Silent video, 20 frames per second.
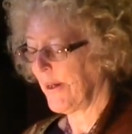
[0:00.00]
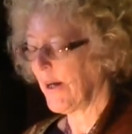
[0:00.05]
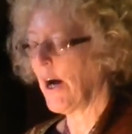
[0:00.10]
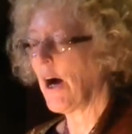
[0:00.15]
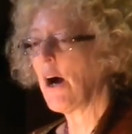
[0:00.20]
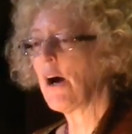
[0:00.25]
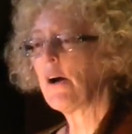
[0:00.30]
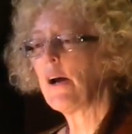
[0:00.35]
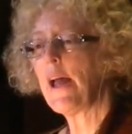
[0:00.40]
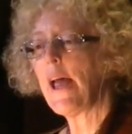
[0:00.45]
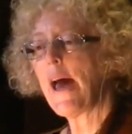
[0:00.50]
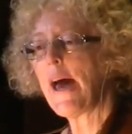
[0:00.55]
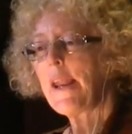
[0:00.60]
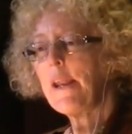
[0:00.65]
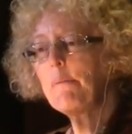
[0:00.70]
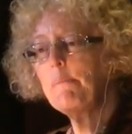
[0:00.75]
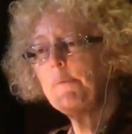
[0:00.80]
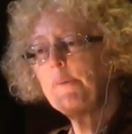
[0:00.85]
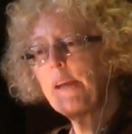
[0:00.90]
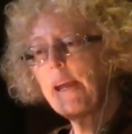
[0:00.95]
our
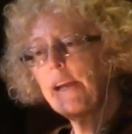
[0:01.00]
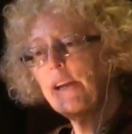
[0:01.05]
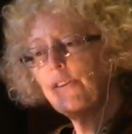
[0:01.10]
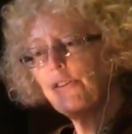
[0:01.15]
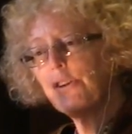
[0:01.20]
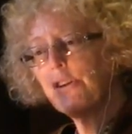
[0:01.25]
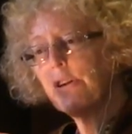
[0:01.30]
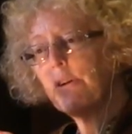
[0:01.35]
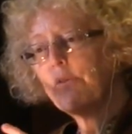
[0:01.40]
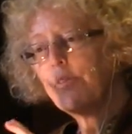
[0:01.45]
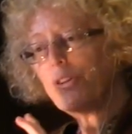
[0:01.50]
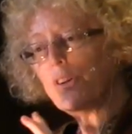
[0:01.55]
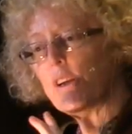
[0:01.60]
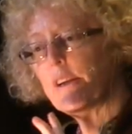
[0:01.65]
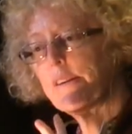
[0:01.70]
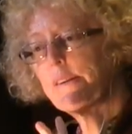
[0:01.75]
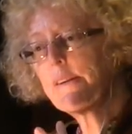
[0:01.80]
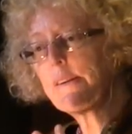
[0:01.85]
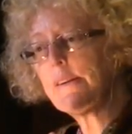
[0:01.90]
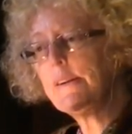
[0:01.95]
adaptation of
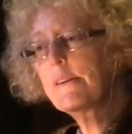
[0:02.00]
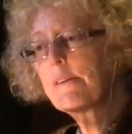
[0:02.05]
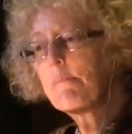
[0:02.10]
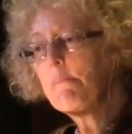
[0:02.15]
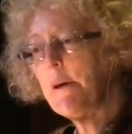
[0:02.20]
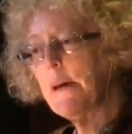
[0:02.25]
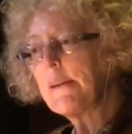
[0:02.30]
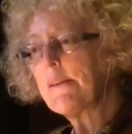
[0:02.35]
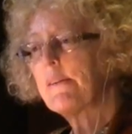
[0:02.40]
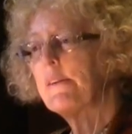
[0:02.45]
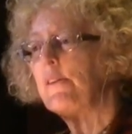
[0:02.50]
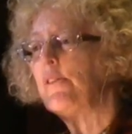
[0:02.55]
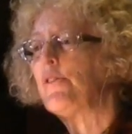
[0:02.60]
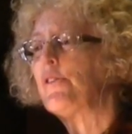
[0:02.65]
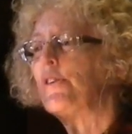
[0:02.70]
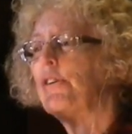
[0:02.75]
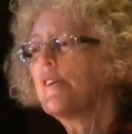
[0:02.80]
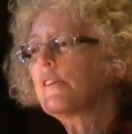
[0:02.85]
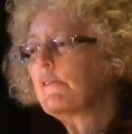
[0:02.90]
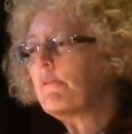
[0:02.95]
Jesus' message
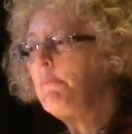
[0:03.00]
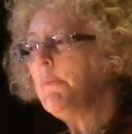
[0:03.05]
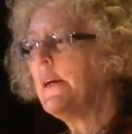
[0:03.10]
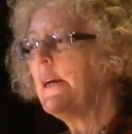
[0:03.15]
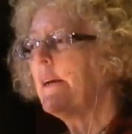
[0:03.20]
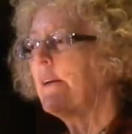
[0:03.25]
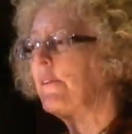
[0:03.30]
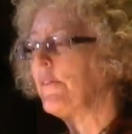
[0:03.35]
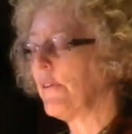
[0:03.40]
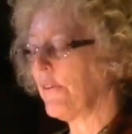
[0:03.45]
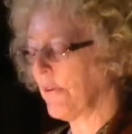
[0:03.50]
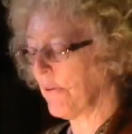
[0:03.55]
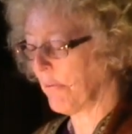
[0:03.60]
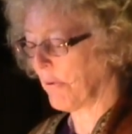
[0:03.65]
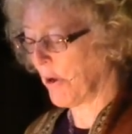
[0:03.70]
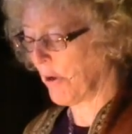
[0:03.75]
to speak to the